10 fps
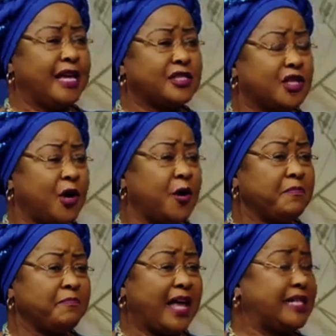And
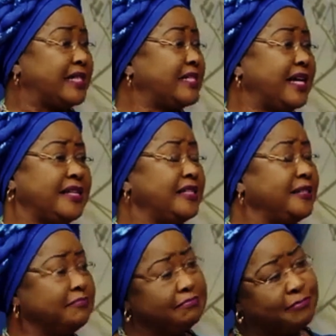so I just
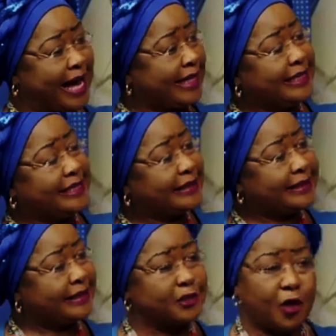started buying
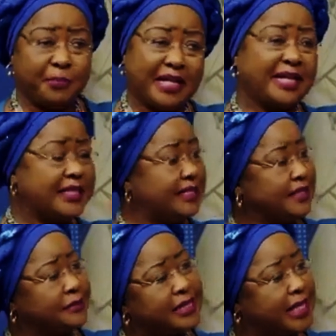clinics and opening
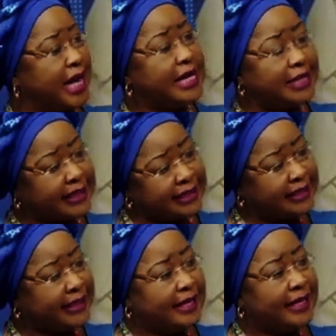clinics where there aren't any.
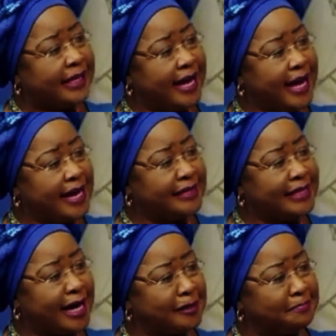
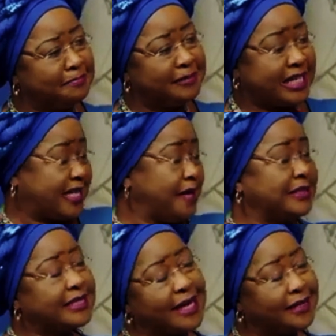And that's how
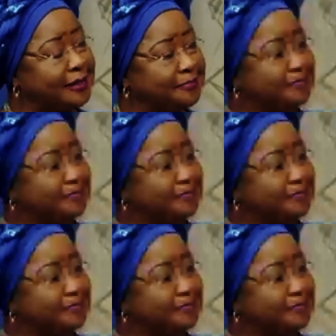it started.